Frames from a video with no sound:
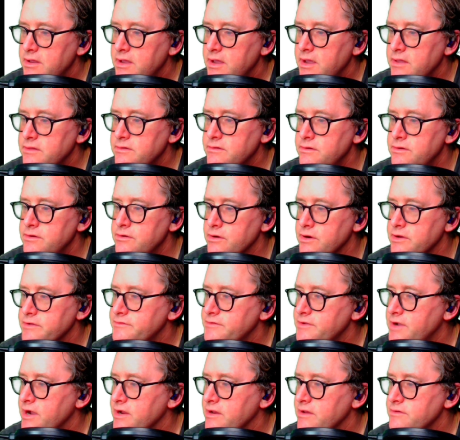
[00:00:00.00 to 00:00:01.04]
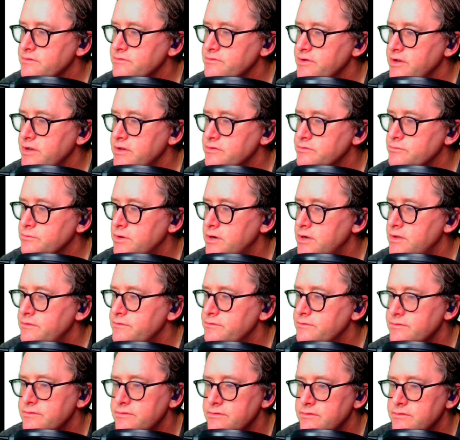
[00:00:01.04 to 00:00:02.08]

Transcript: And the New York Stock Exchange ones